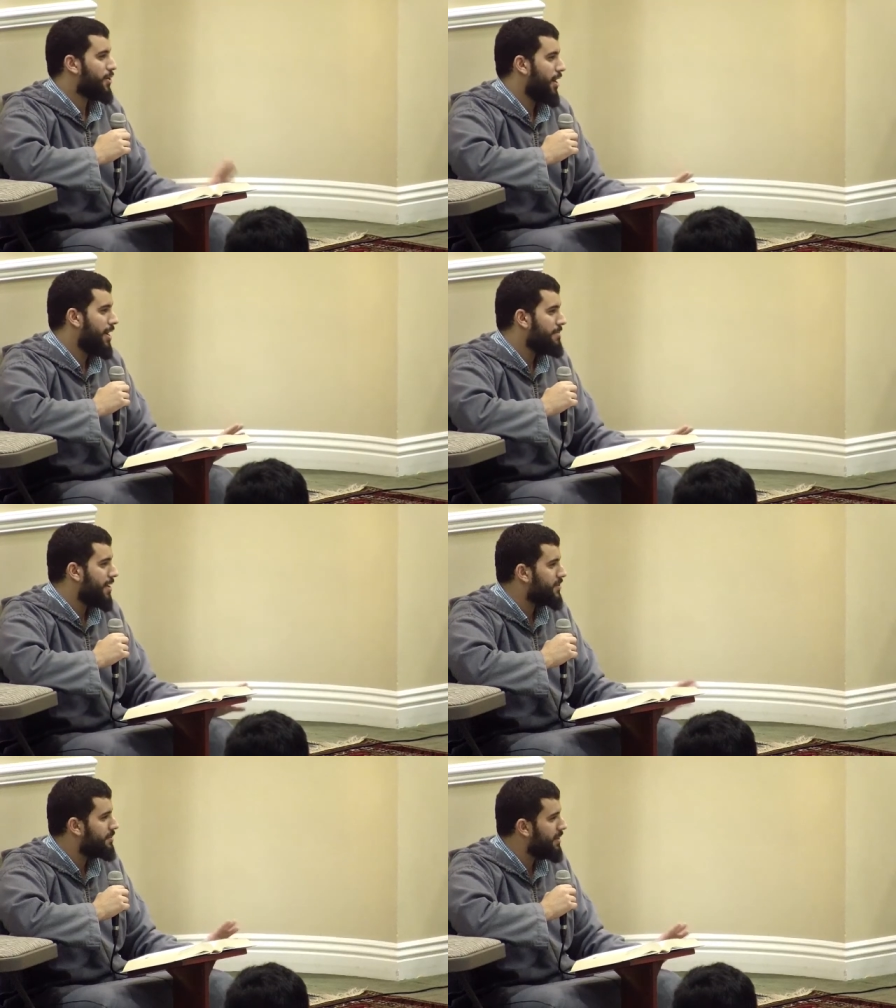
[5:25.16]
a crime
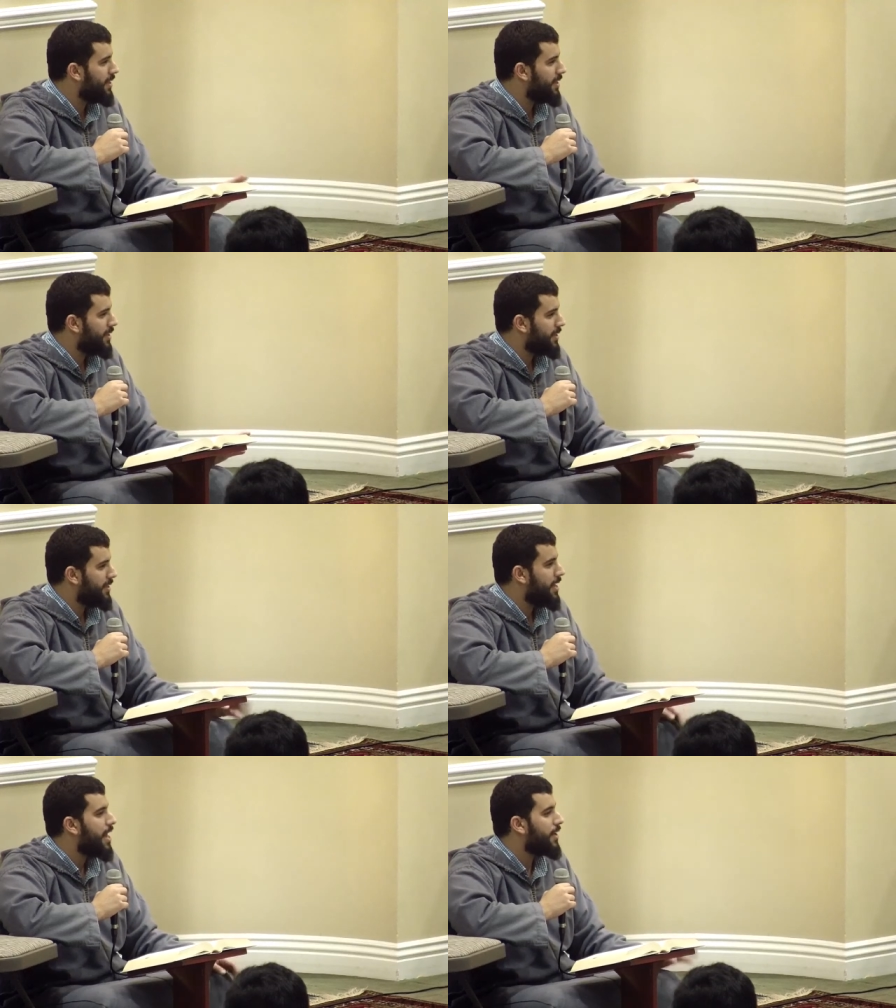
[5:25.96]
has to be
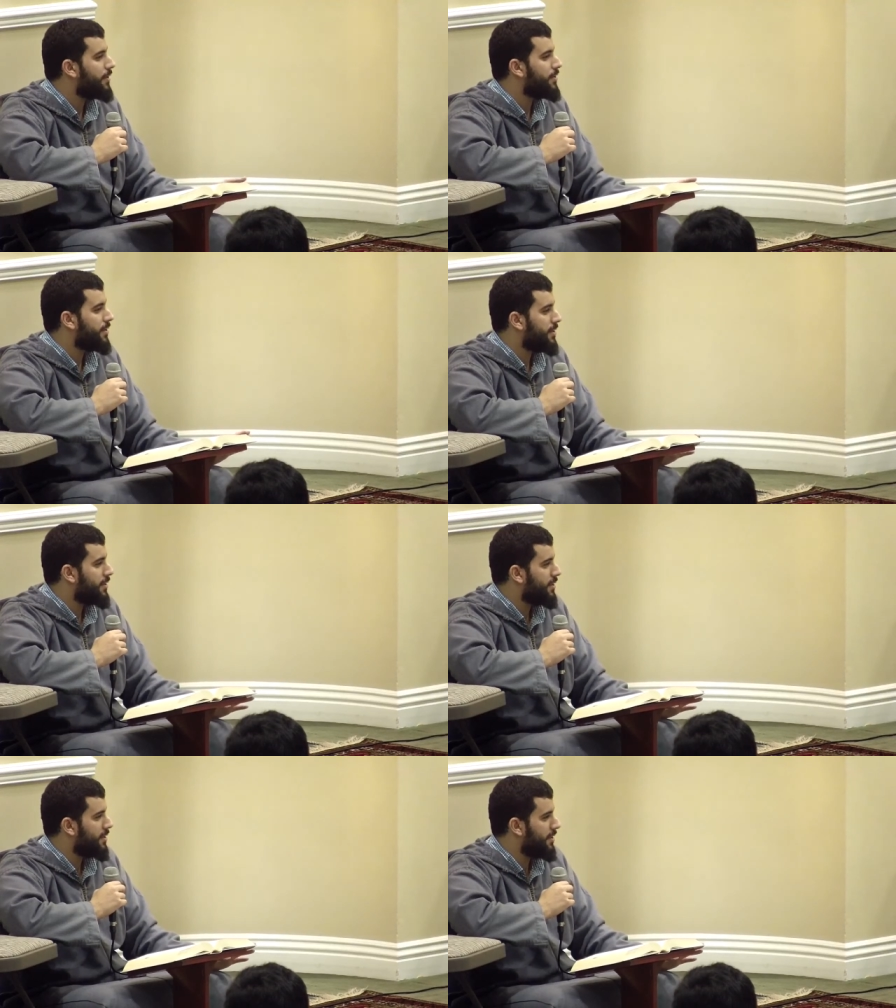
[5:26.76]
held,
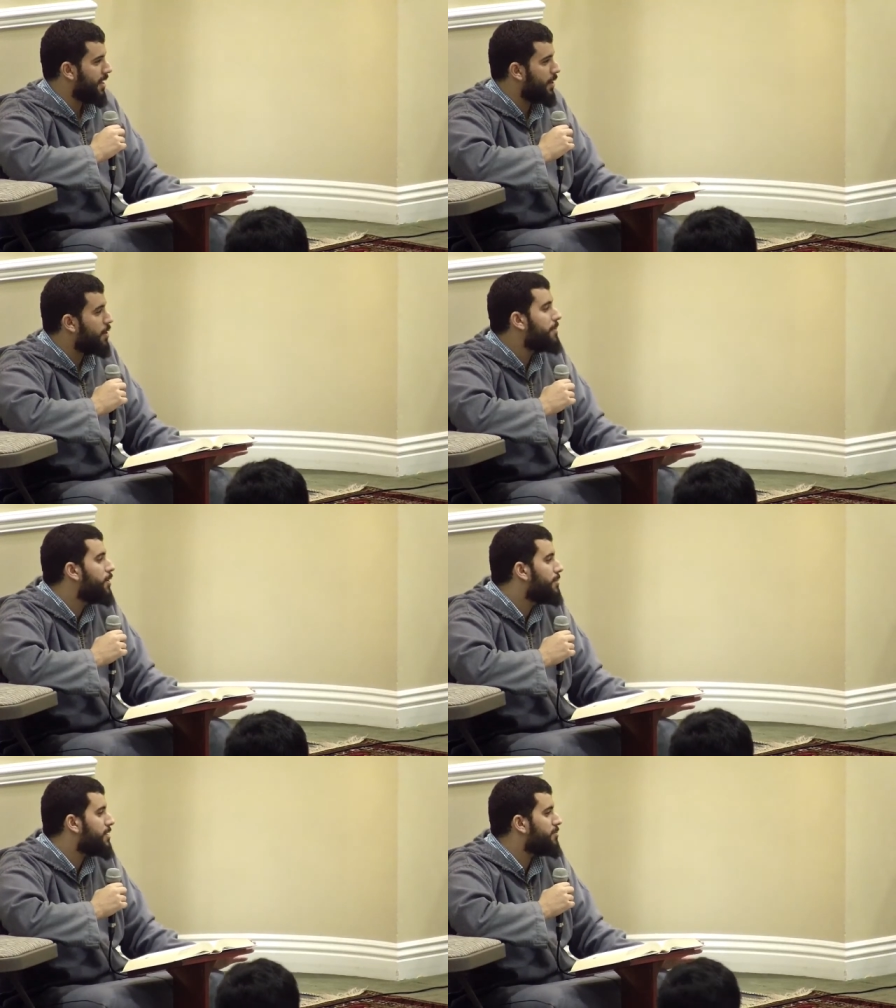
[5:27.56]
the, a
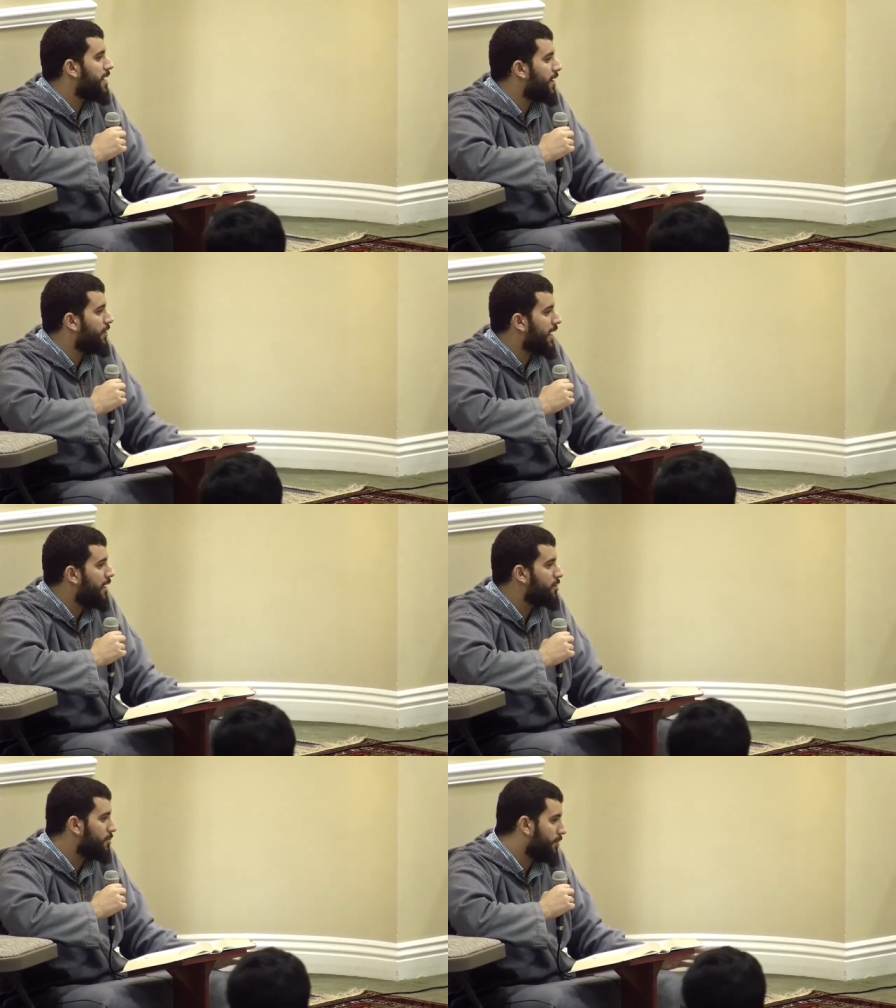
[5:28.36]
criminal must be held
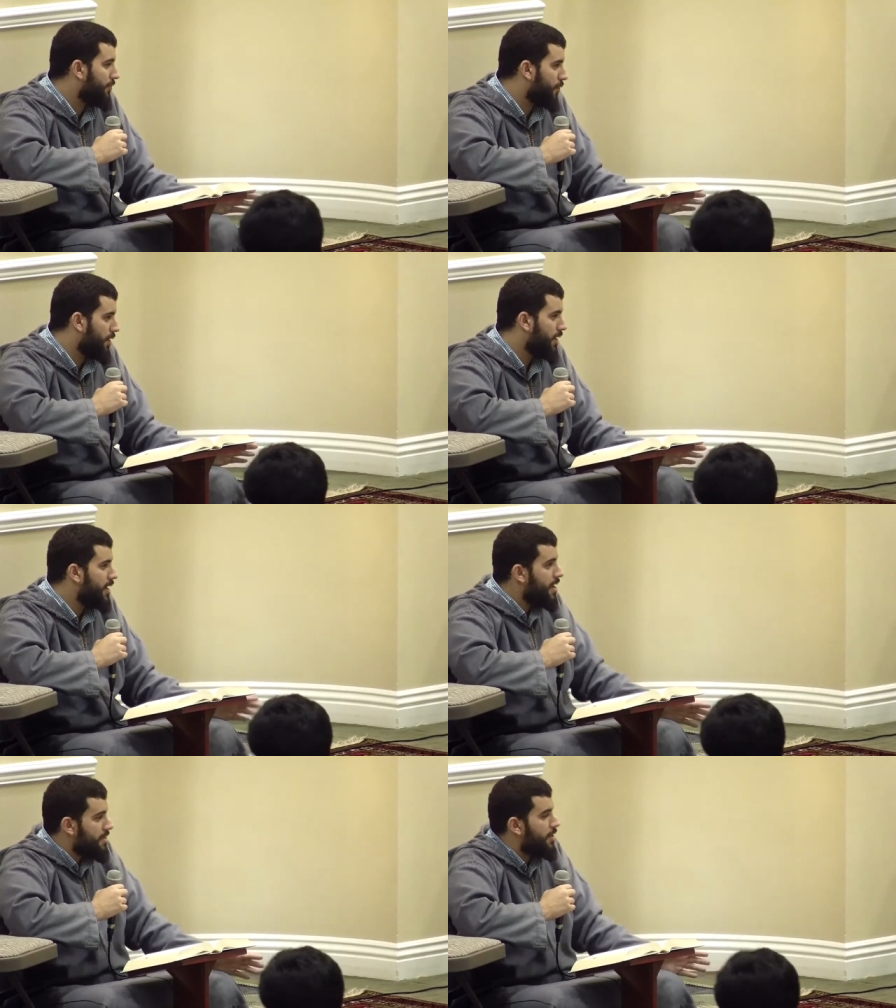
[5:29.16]
accountable for
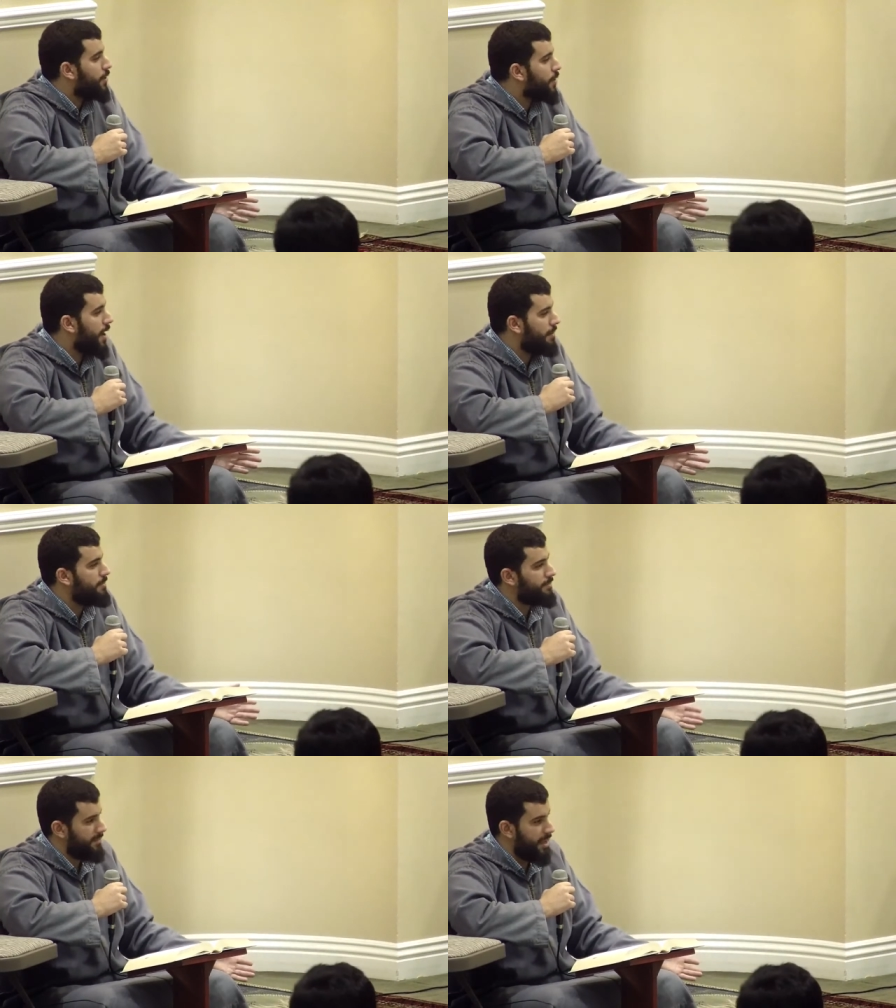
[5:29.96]
their
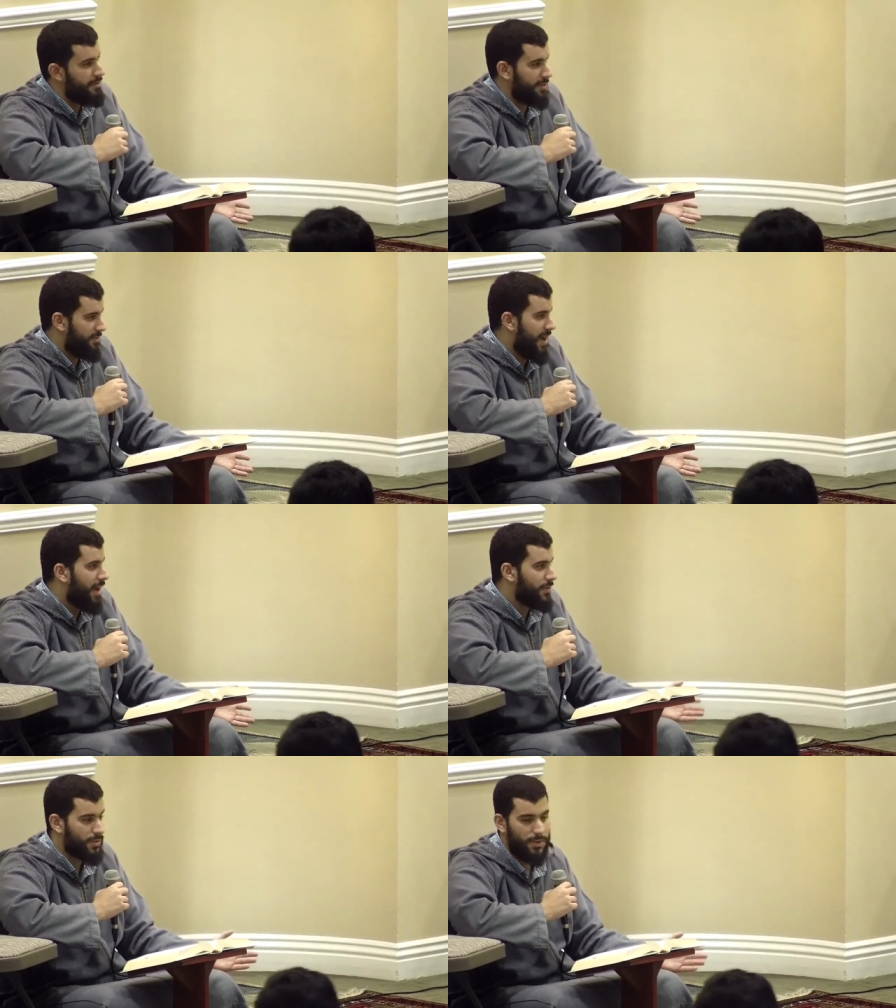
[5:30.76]
crime if in
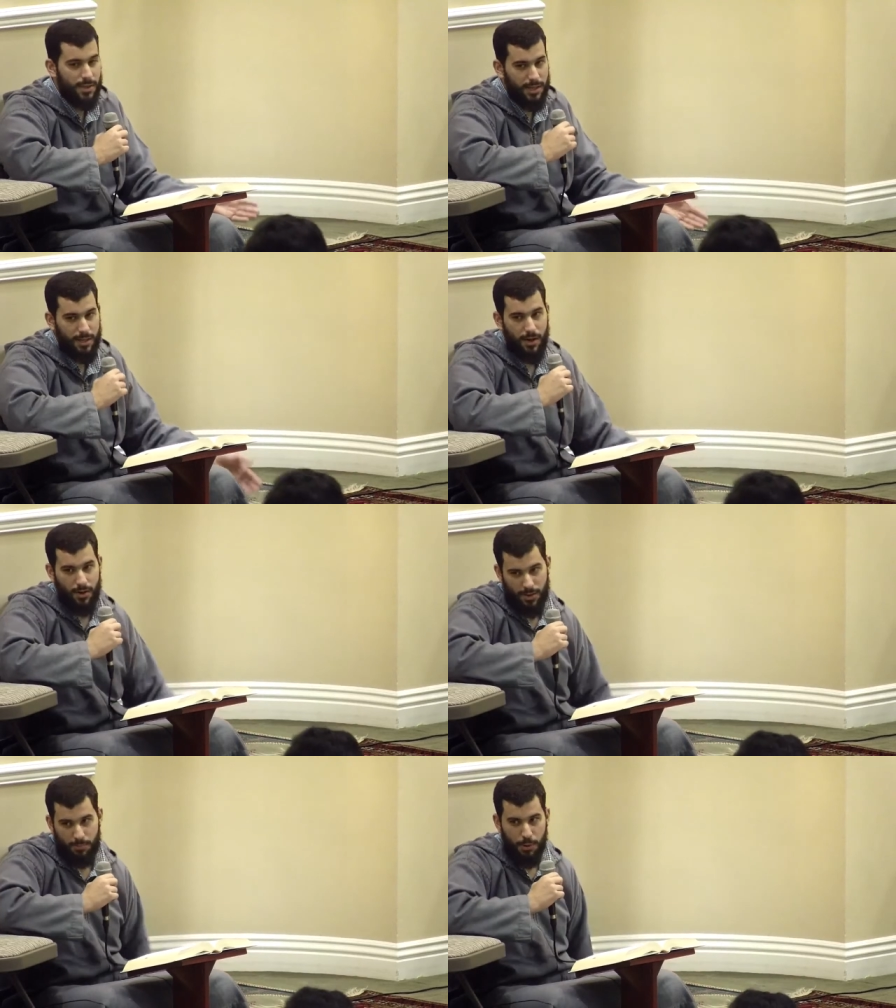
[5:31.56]
fact they
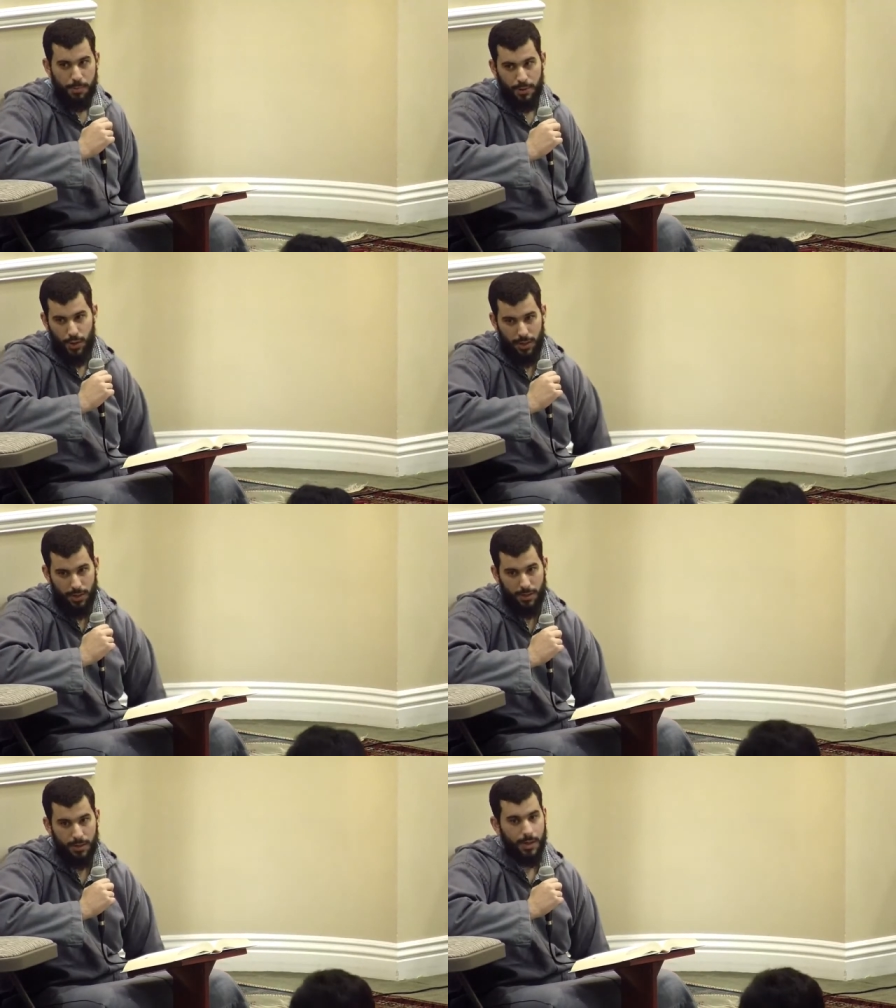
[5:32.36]
are the perpetrator.